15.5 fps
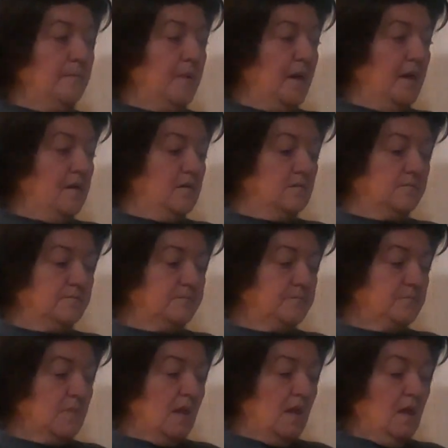but
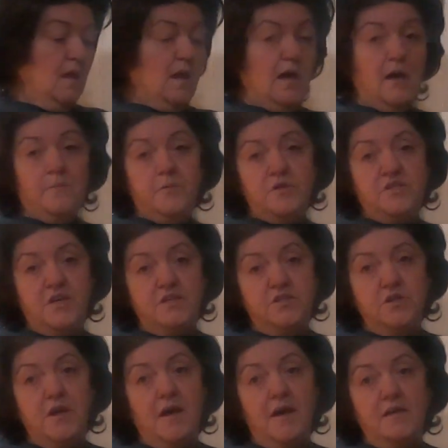I
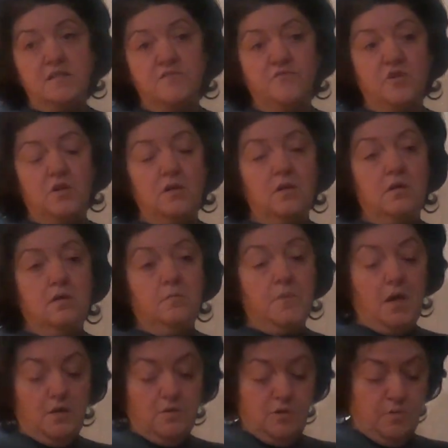appreciate you guys for
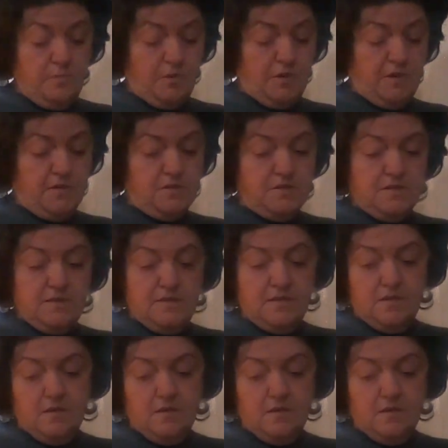um, all your prayers and